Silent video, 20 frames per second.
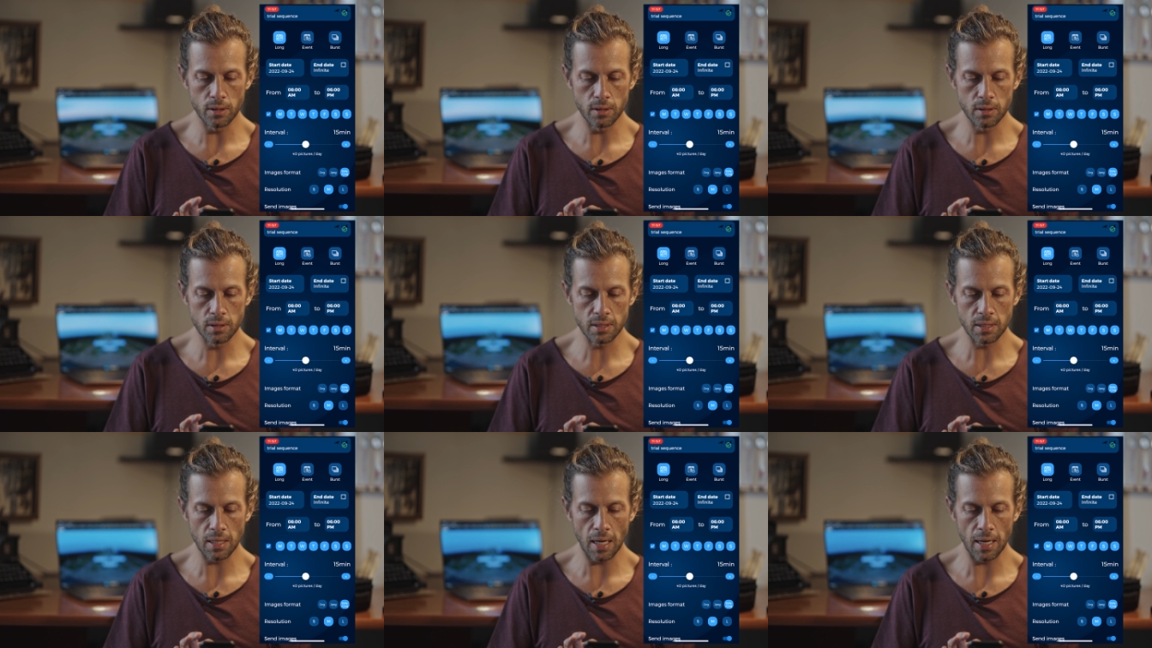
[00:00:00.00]

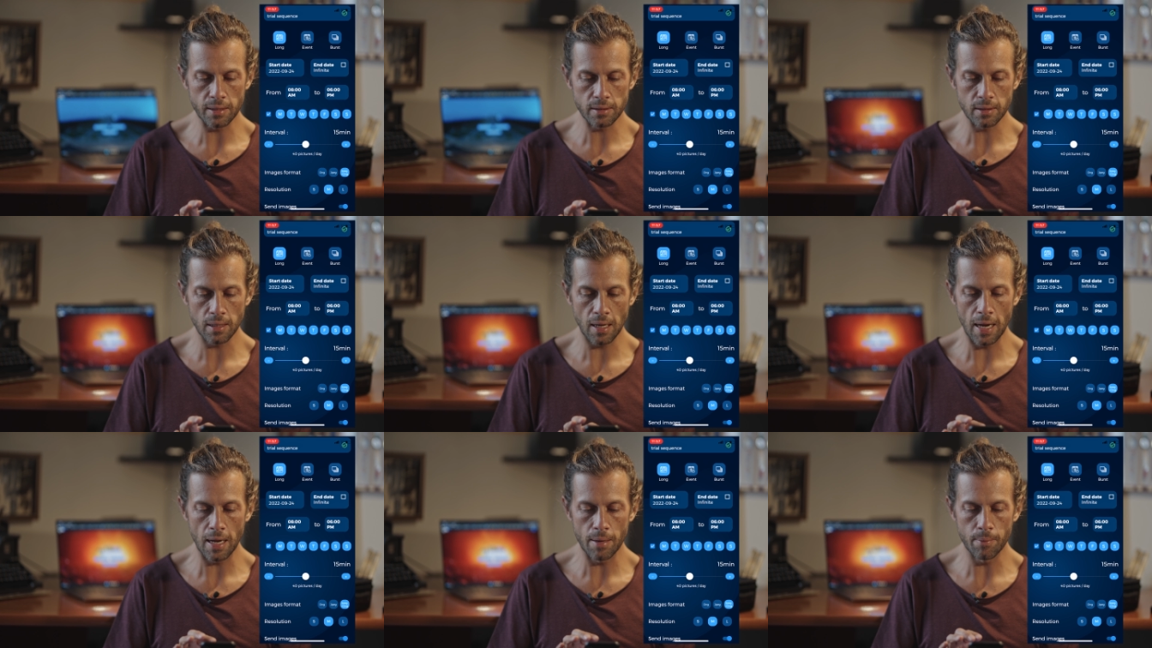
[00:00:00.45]
start
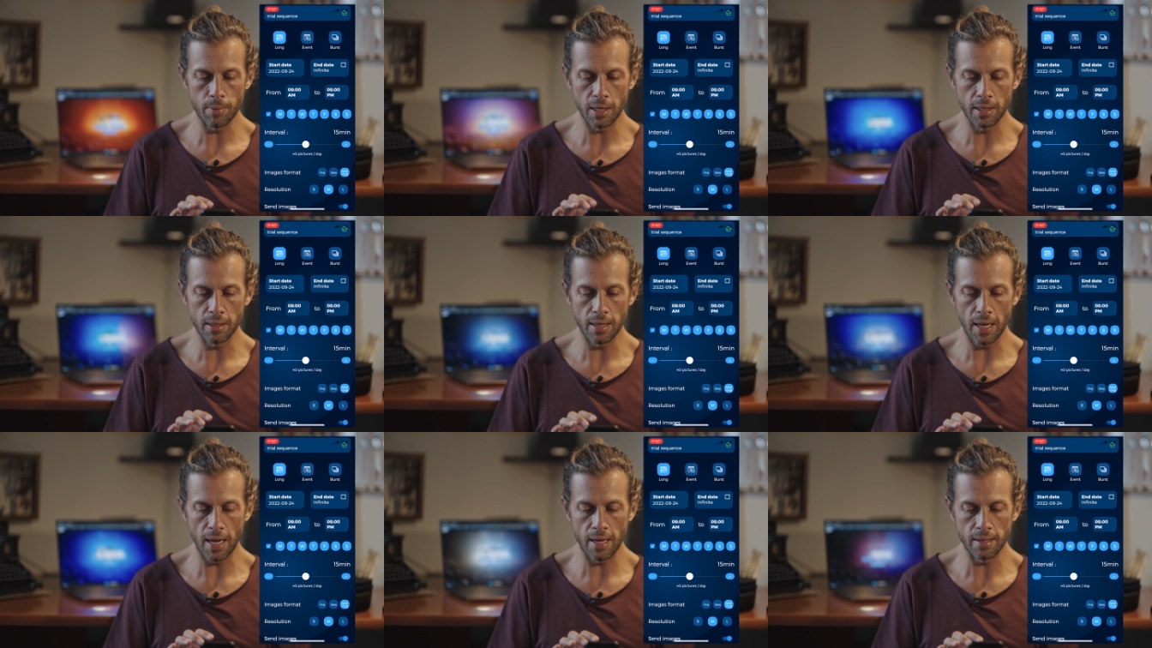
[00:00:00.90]
time
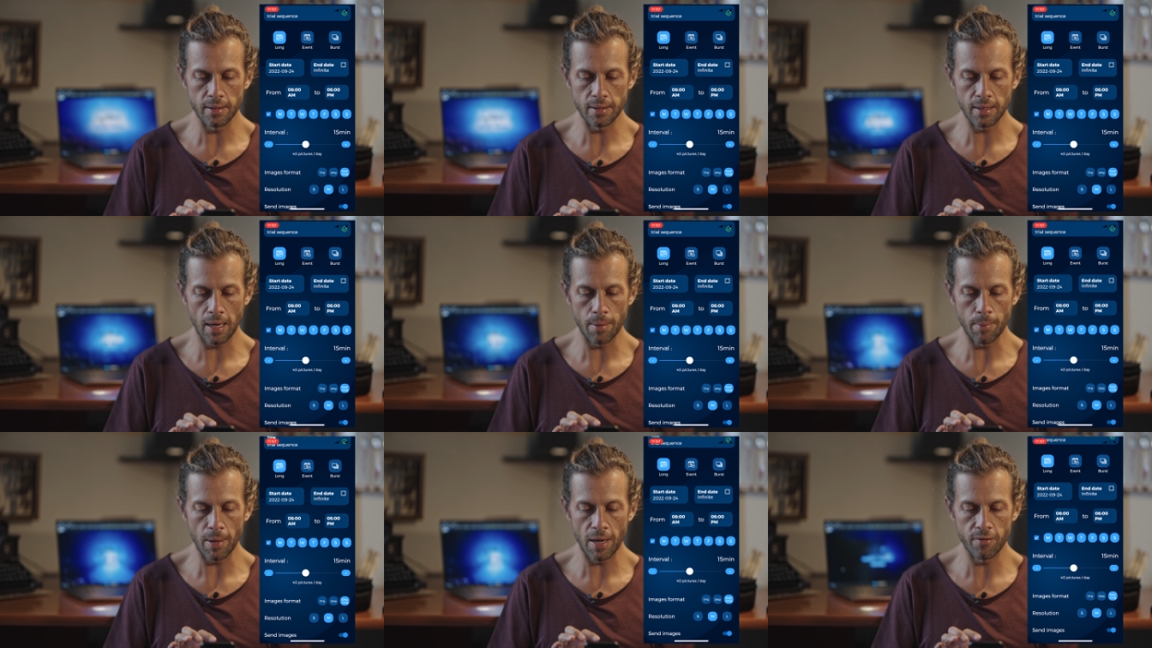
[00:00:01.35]
and end
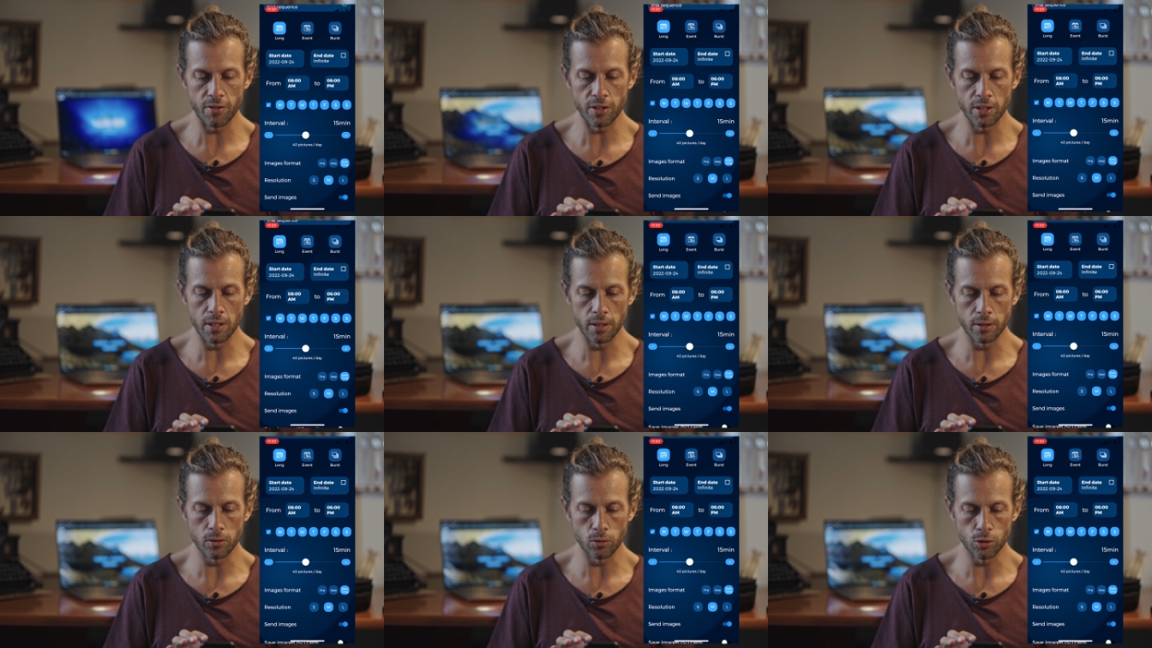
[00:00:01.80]
time every
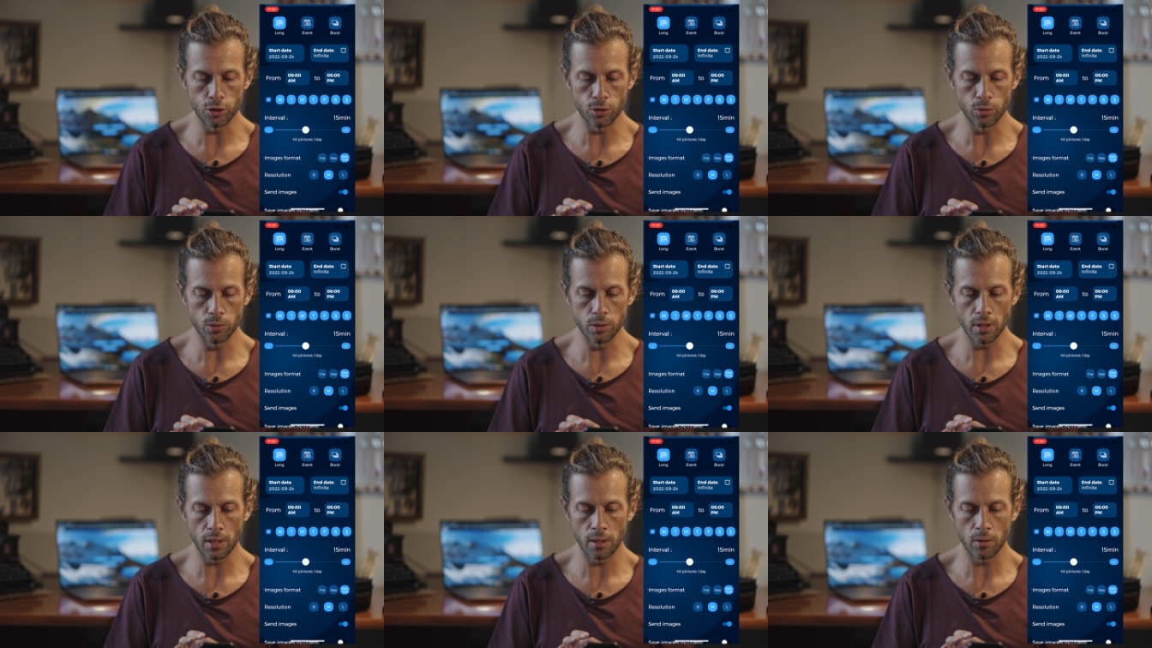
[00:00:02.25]
day to
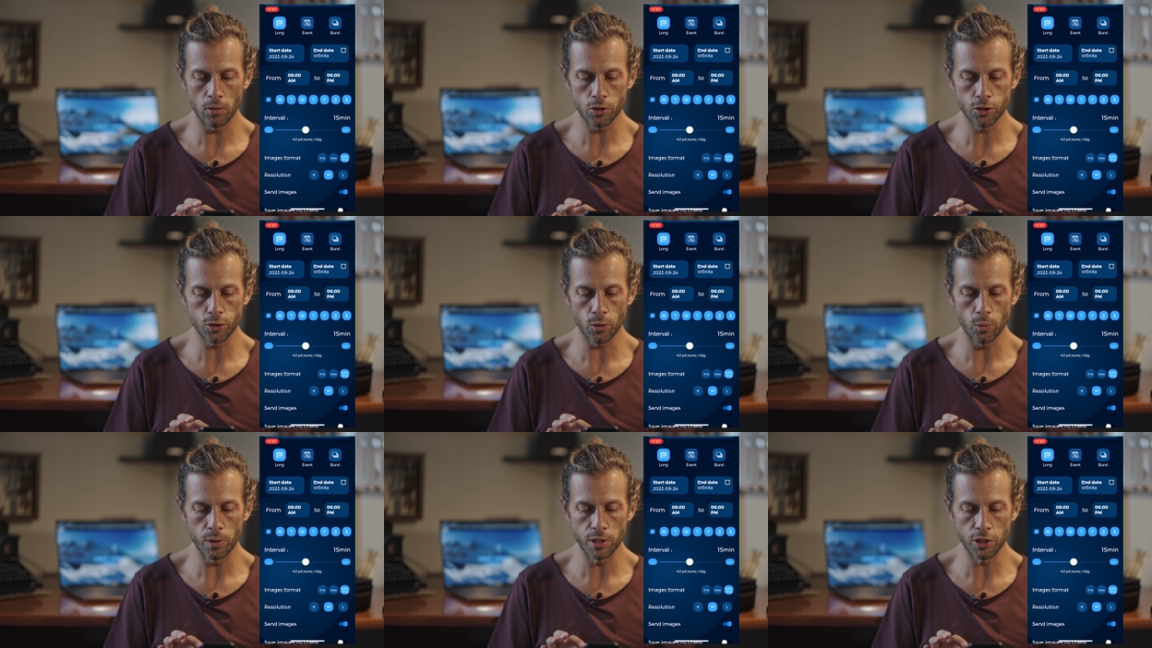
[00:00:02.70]
shoot, and
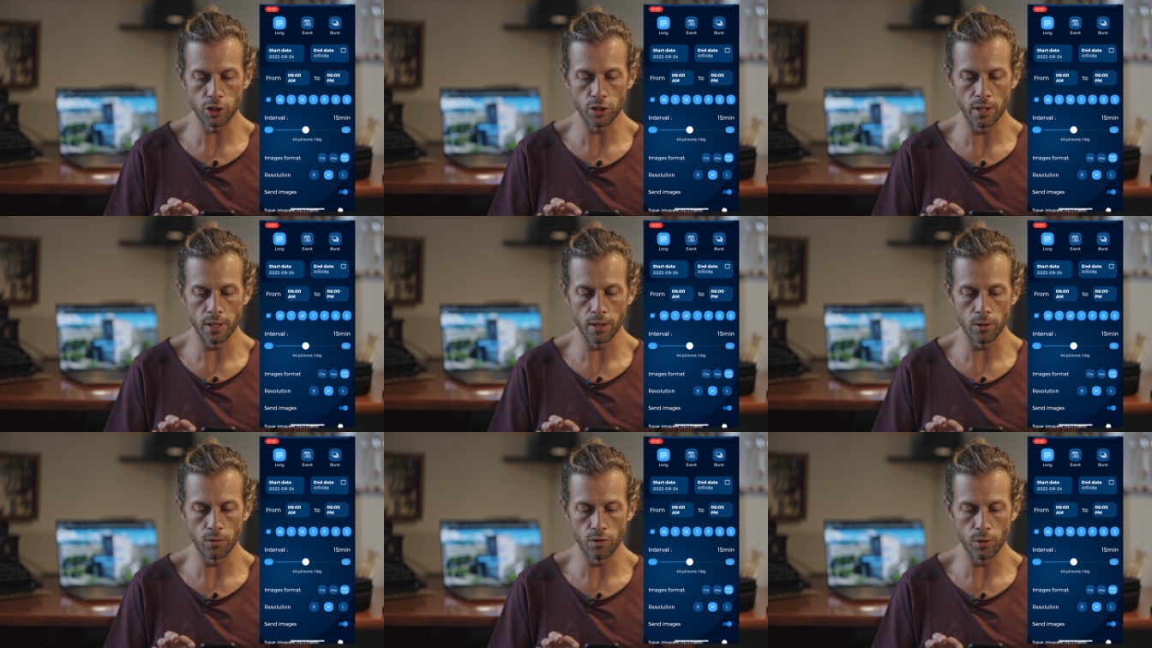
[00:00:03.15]
also which
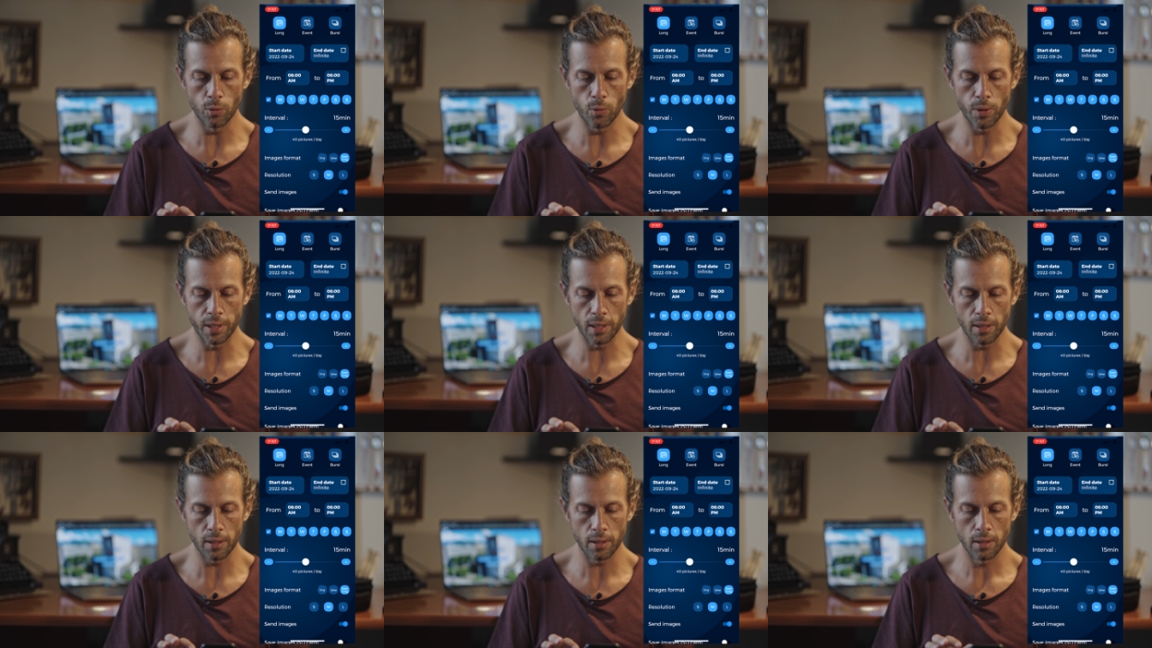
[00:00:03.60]
day of the
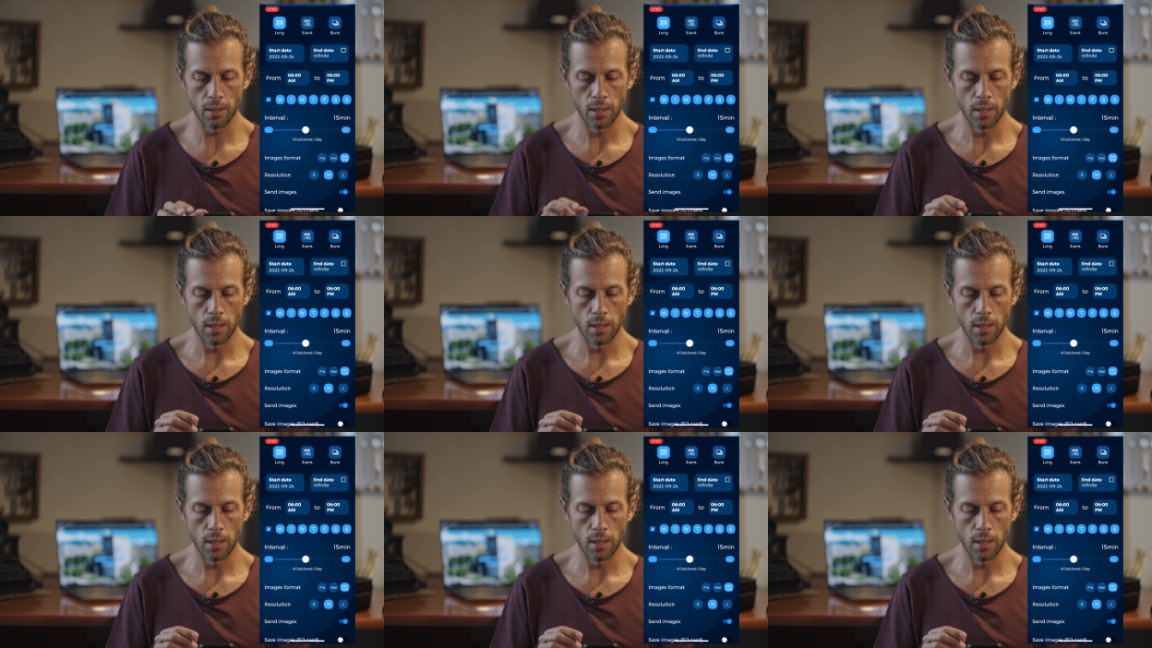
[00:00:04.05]
week.